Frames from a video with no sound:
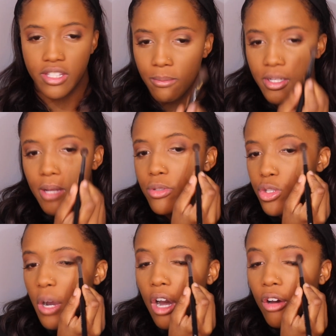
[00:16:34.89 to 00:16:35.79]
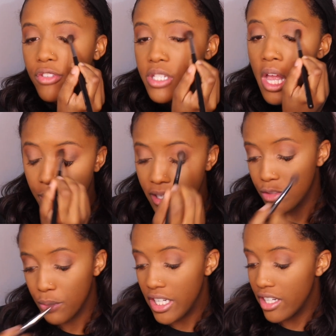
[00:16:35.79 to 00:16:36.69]
sometimes 12s
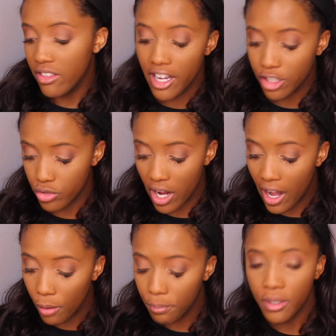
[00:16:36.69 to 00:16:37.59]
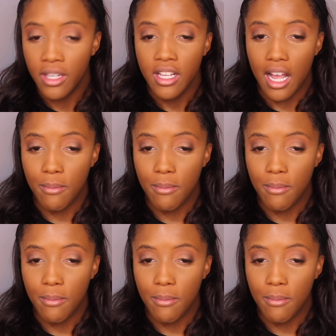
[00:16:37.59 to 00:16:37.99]
because we needed the extra help.